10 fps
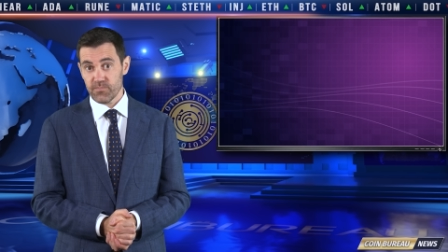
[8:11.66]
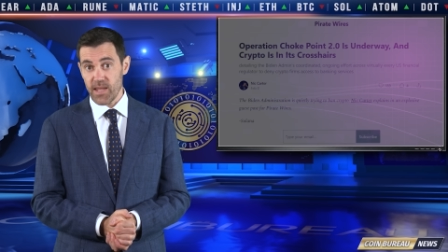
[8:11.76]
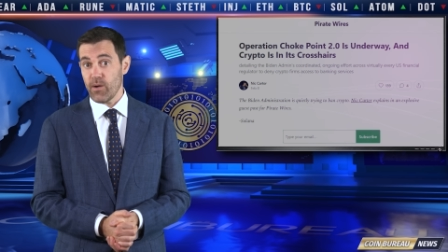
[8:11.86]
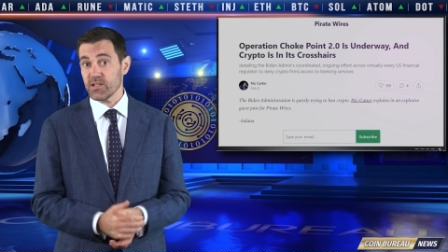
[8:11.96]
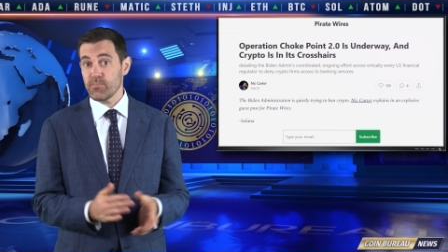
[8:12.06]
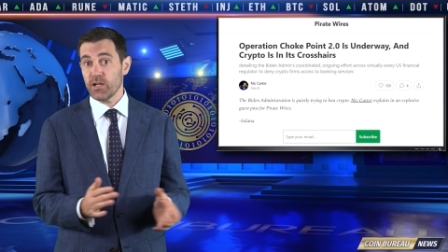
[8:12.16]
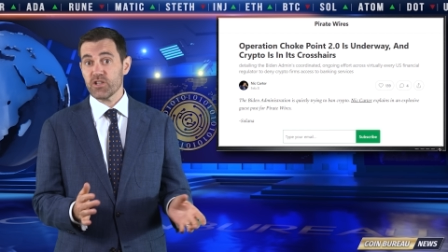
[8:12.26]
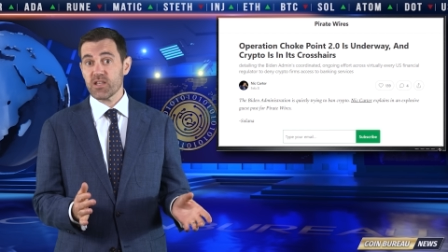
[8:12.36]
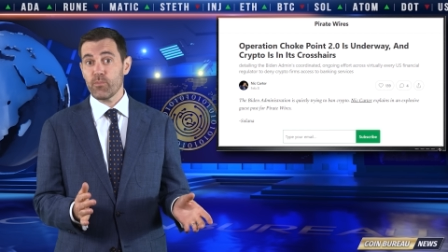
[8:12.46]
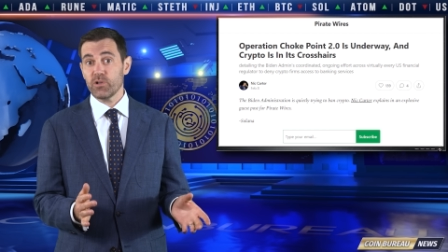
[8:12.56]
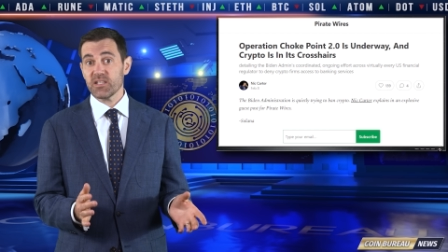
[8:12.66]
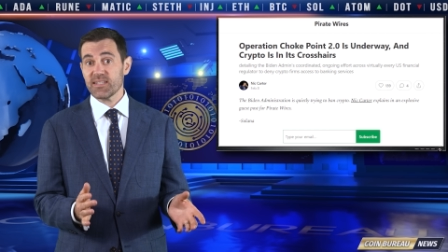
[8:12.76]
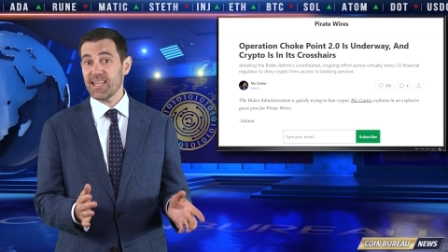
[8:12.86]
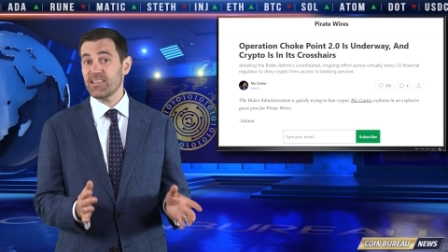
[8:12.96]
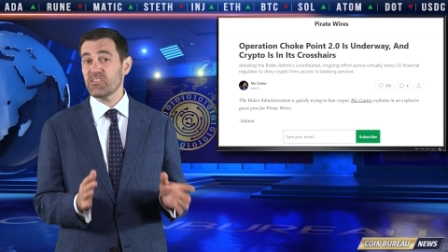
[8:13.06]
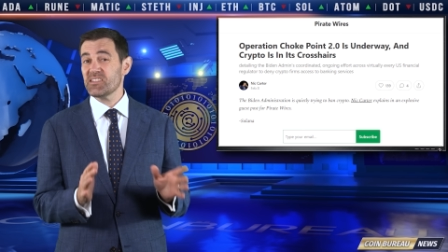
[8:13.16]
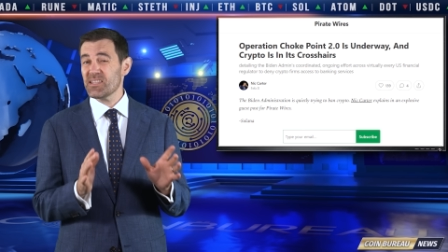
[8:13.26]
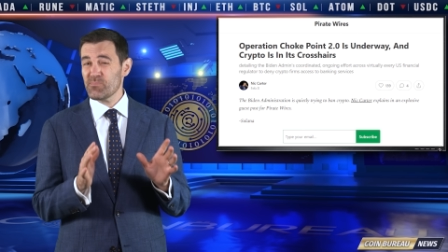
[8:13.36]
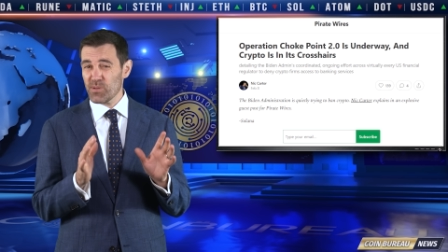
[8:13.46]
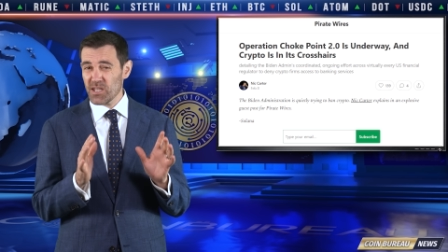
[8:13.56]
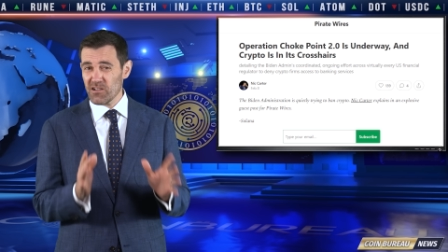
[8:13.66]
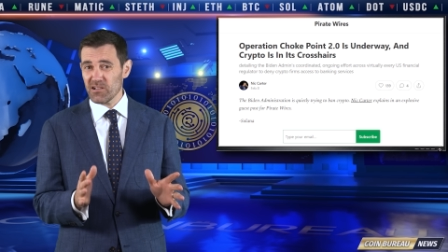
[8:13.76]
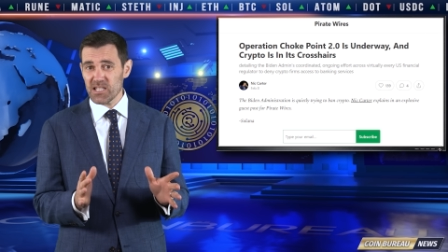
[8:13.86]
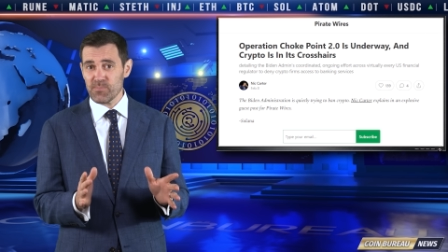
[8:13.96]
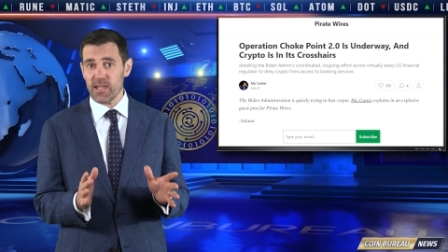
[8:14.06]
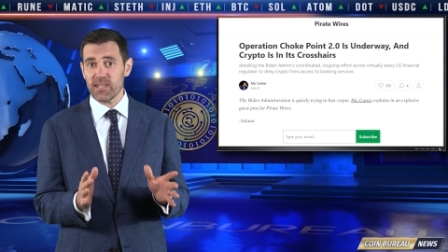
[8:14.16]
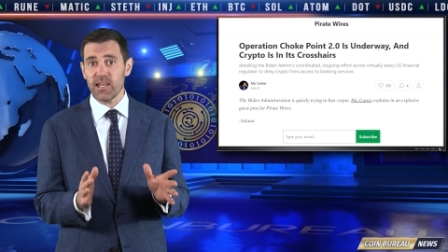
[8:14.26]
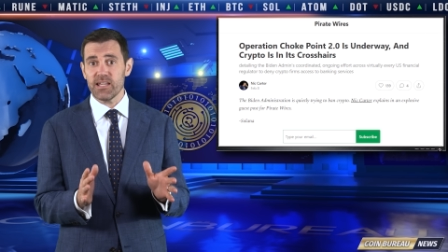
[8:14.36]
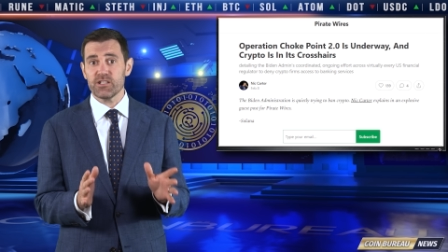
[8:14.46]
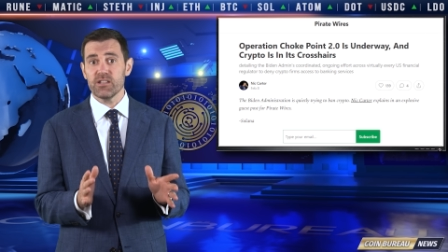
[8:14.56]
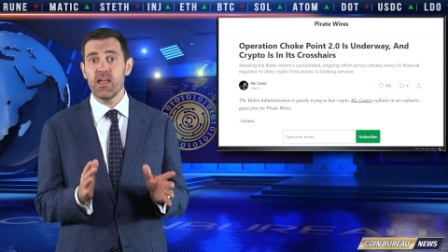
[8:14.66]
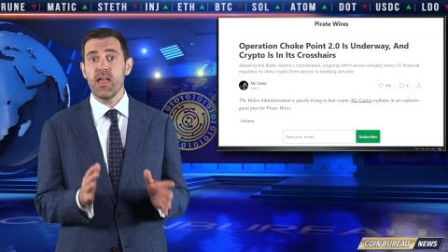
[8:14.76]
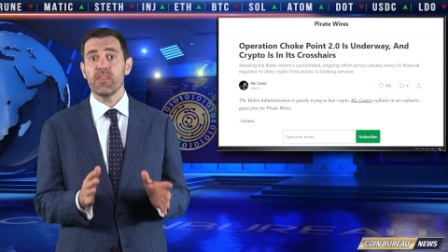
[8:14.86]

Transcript: Now, as much as I want to say that this is purely speculation,